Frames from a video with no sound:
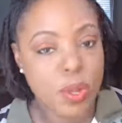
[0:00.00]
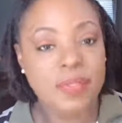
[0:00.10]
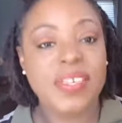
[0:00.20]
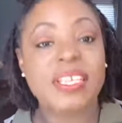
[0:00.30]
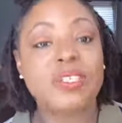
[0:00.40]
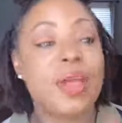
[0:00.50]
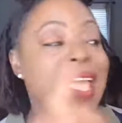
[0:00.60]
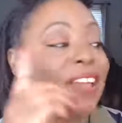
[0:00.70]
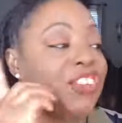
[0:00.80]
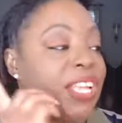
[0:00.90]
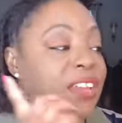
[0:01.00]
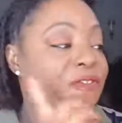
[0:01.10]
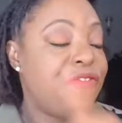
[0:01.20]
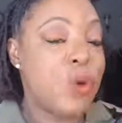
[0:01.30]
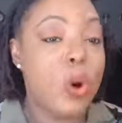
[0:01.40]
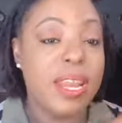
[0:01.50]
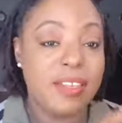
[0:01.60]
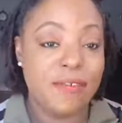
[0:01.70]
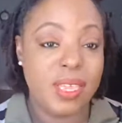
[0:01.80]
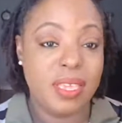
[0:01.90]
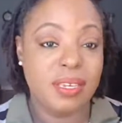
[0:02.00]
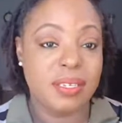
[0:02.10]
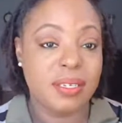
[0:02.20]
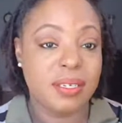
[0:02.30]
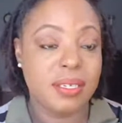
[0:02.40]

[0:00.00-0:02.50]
these are actually 40 feet.